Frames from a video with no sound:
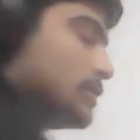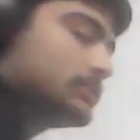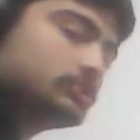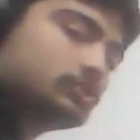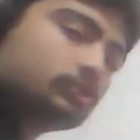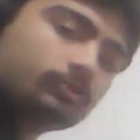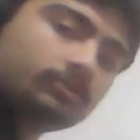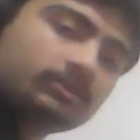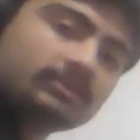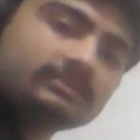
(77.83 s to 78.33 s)

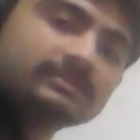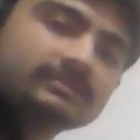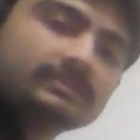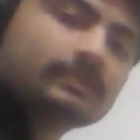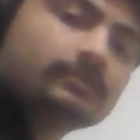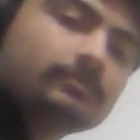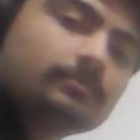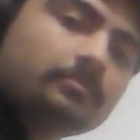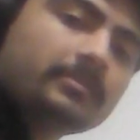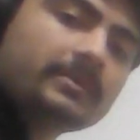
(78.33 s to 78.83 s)
So
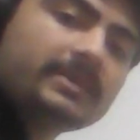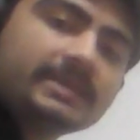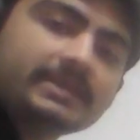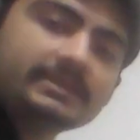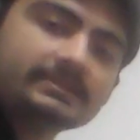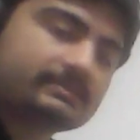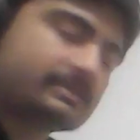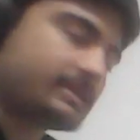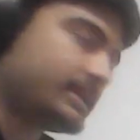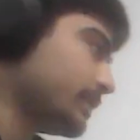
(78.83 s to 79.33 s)
this
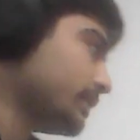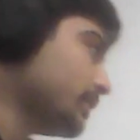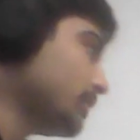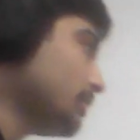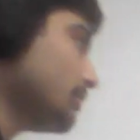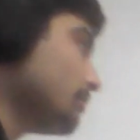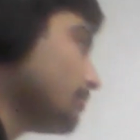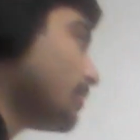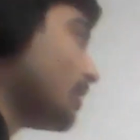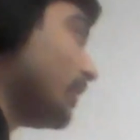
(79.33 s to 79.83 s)
means
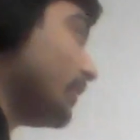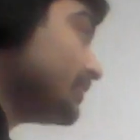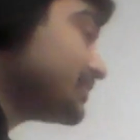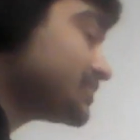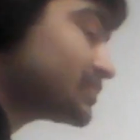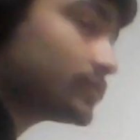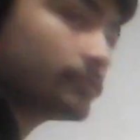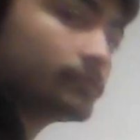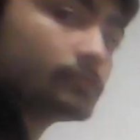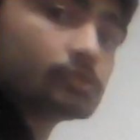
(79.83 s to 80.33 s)
that my
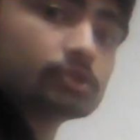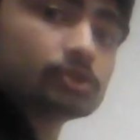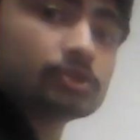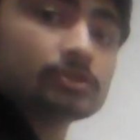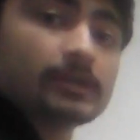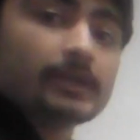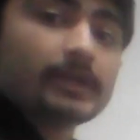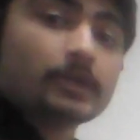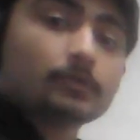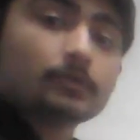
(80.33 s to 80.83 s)
intervals
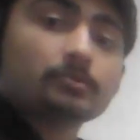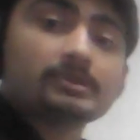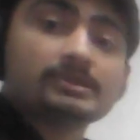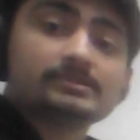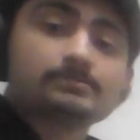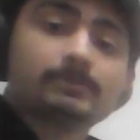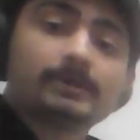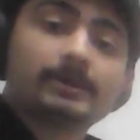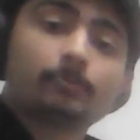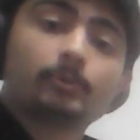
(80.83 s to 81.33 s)
should
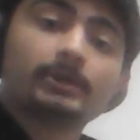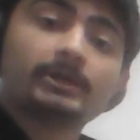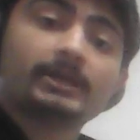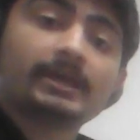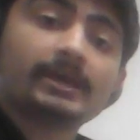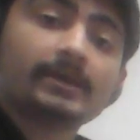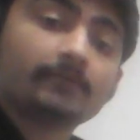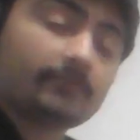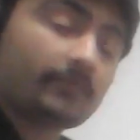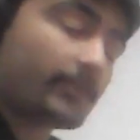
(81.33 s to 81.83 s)
increase by
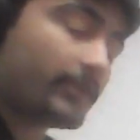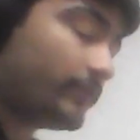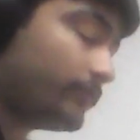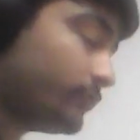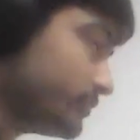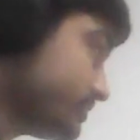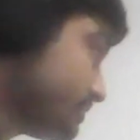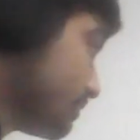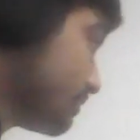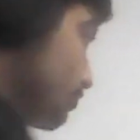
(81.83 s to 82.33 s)
1/2
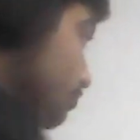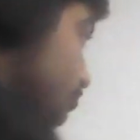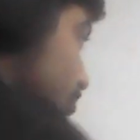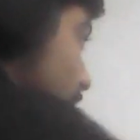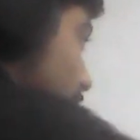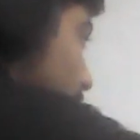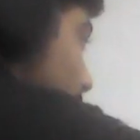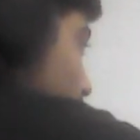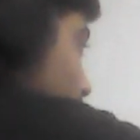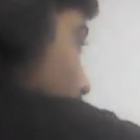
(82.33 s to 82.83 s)
every single
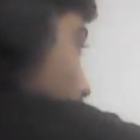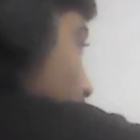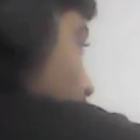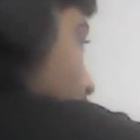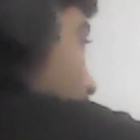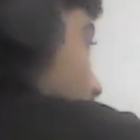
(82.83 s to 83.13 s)
time.